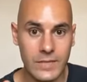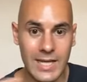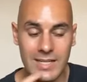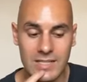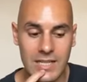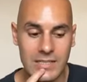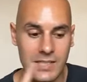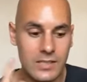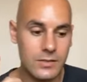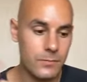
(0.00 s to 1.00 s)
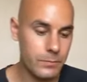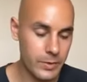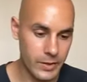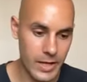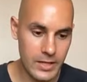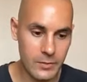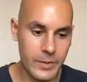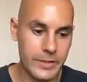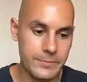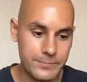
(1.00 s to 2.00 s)
allostatic. But
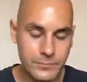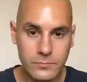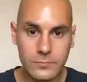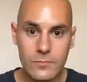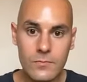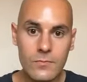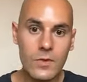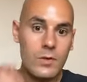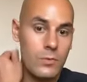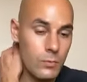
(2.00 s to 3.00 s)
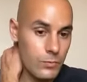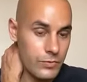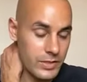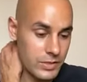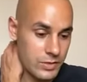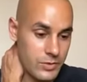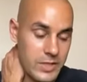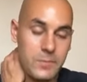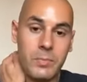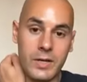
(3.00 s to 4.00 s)
anyway, this
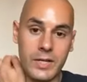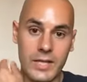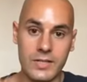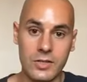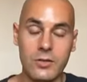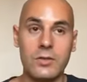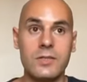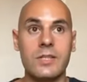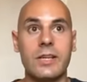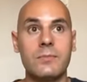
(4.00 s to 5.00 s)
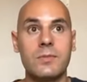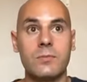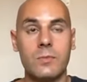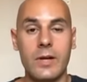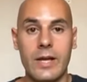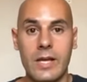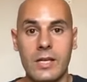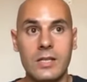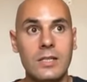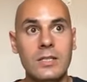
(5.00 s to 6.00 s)
stress bucket is a concept where